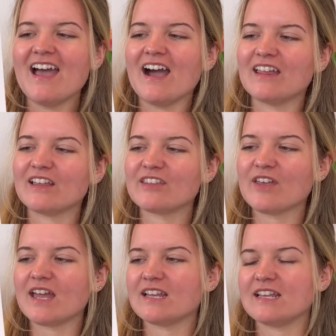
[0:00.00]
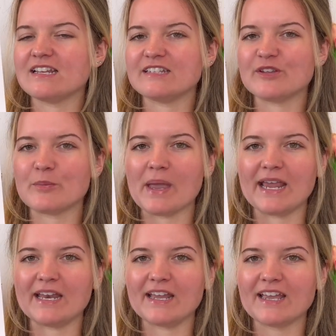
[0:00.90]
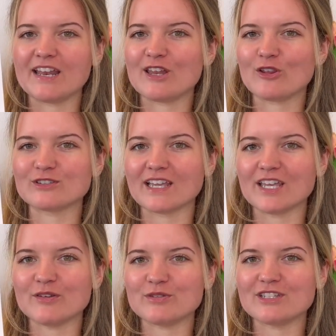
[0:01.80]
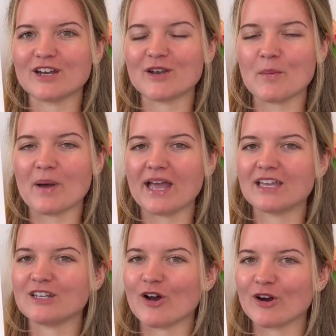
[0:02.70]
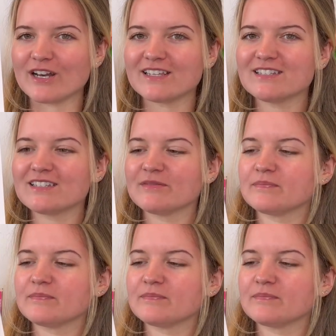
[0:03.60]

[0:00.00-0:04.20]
I like that it is a painting, and it looks like it was done by an artist.